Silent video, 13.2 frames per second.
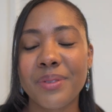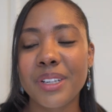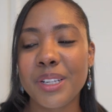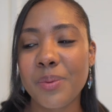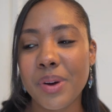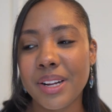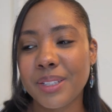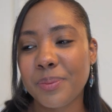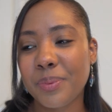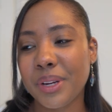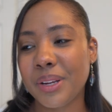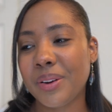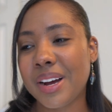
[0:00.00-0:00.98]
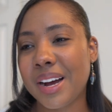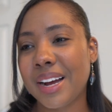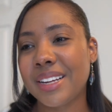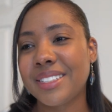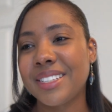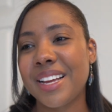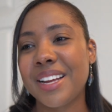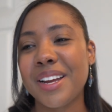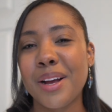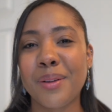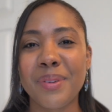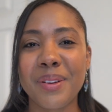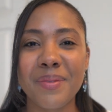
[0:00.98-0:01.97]
really wanted to bring you guys an
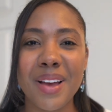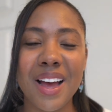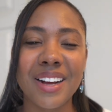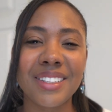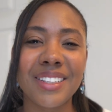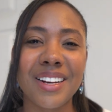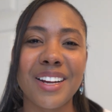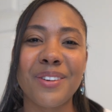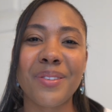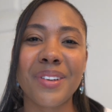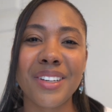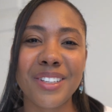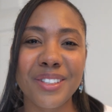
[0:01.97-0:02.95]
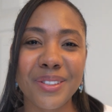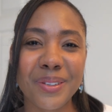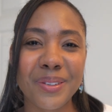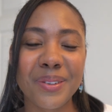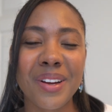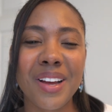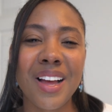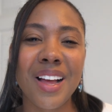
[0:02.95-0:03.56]
LV bag that I really do